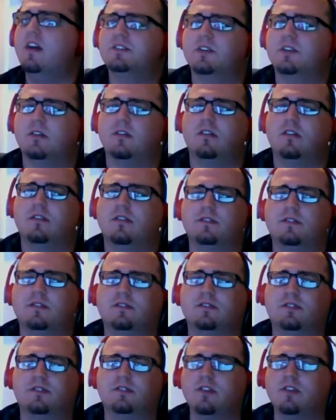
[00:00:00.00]
So
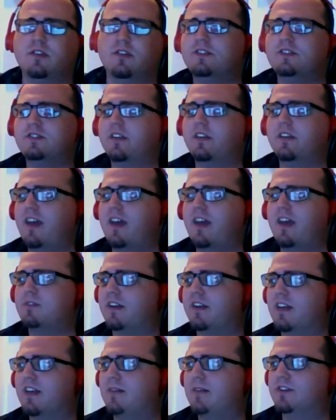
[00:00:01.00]
you mentioned an
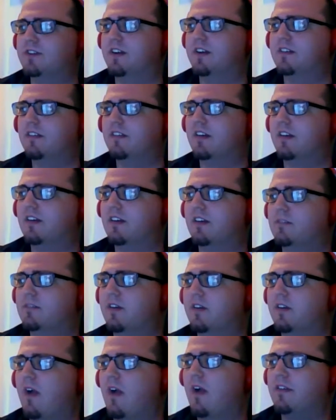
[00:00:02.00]
abstract object, like it could
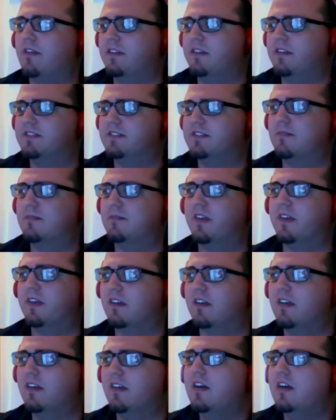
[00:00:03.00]
be grounded in
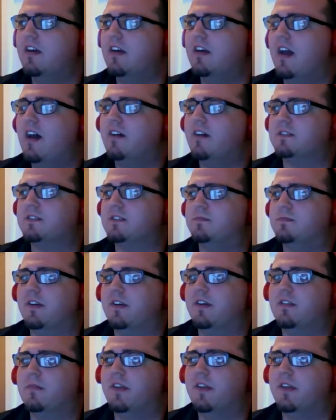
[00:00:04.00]
something else,
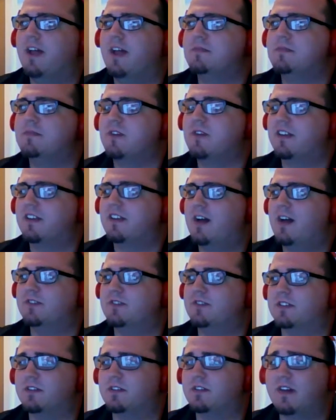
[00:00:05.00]
but abstract
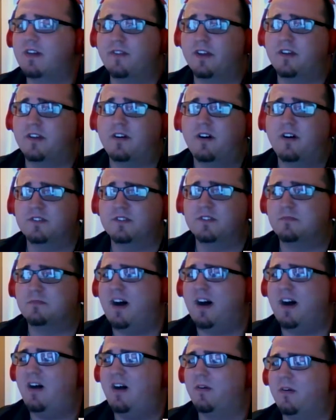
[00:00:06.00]
objects don't have any causal
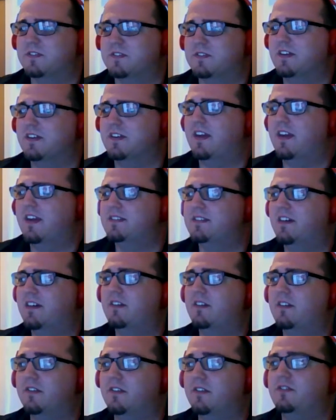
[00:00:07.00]
powers. They can't tell
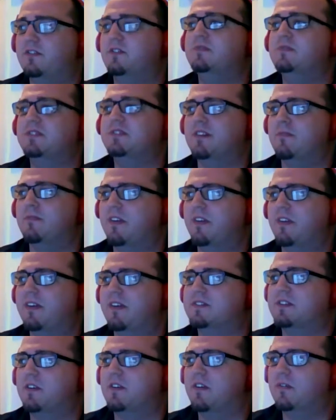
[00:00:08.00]
you to do
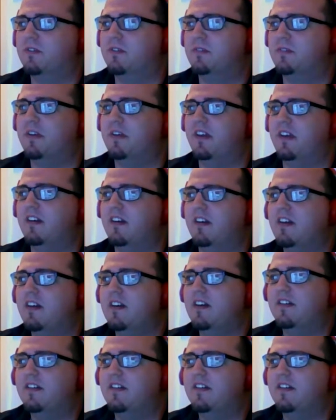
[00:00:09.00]
something, so it would be